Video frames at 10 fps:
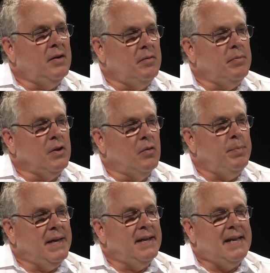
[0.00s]
you know,
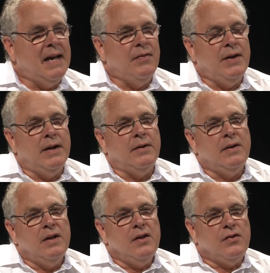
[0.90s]
being down there.
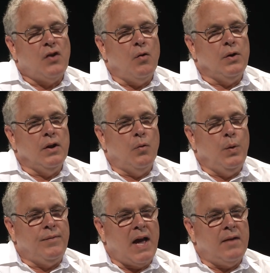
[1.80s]
So, you know,
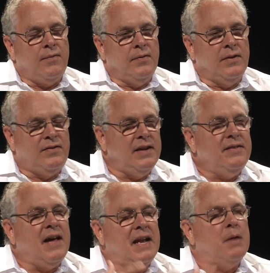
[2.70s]
the city's
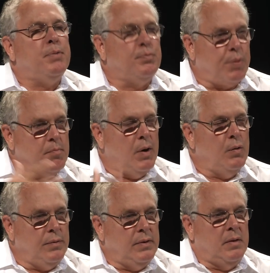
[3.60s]
got to help us
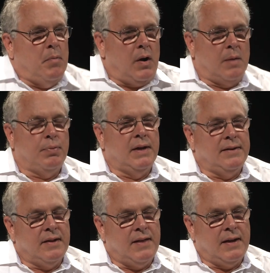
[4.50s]
promote the
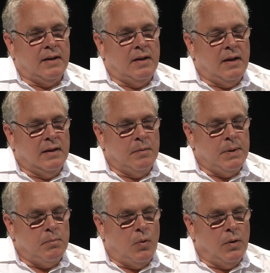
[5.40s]
marketplace, I think, a little
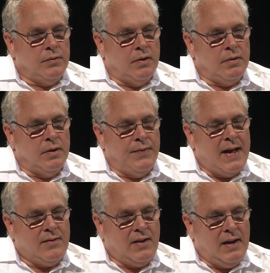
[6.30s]
bit more. So, you know,
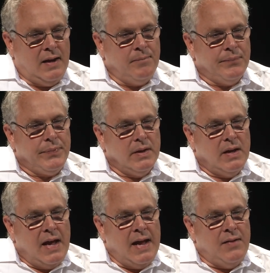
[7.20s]
that's key.
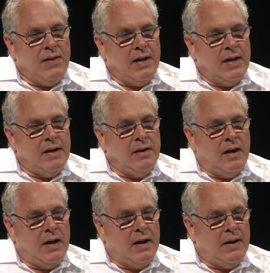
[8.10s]
And then,
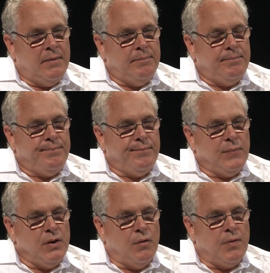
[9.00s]

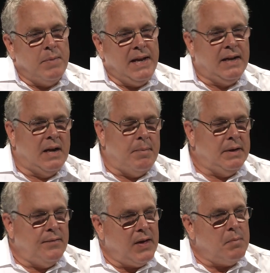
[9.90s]
you know, from an economic
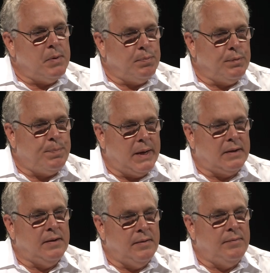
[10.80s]
development
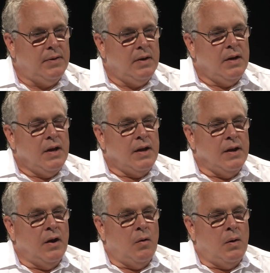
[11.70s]
perspective,
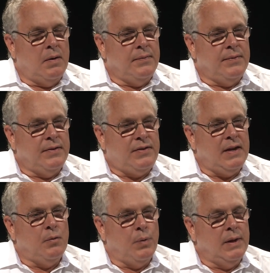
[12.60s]
you know, the
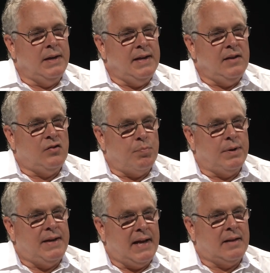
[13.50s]
city really needs to
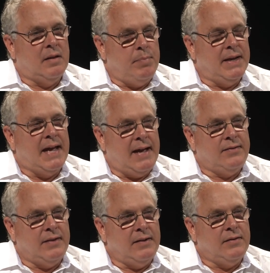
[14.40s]
protect the big
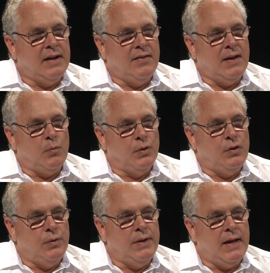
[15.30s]
assets, and I think we're
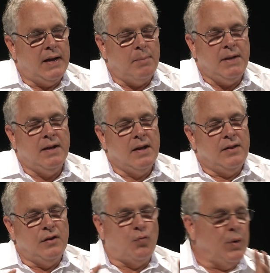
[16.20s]
doing that. I mean,
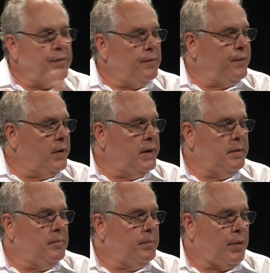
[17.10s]
this
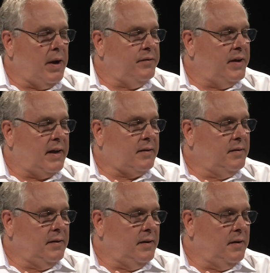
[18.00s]
riverfront project,
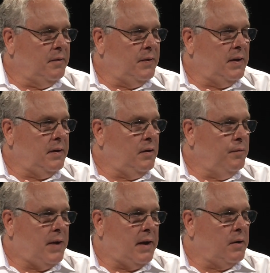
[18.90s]
you know, that
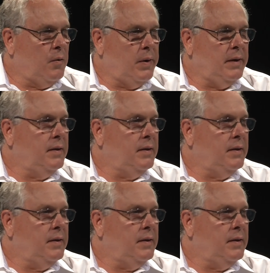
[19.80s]
you've got going,